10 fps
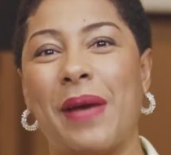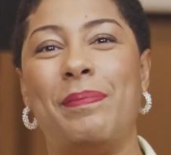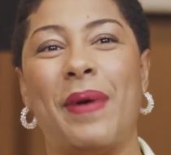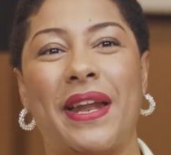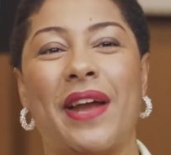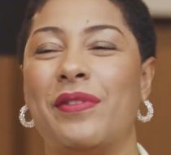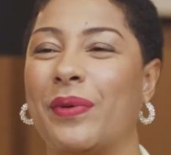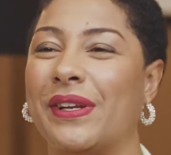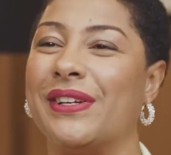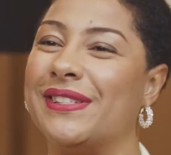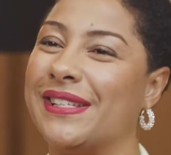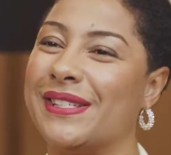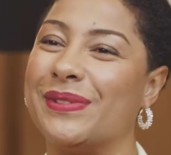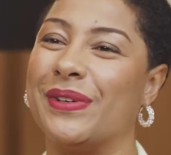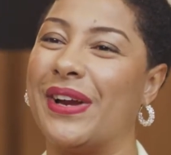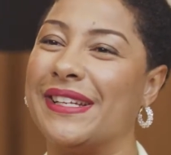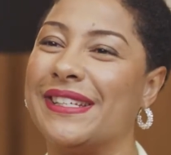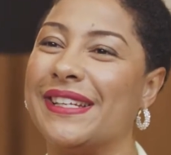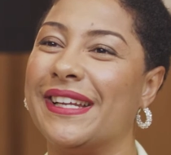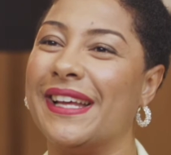I bet everyone here takes this for
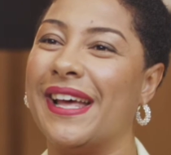granted.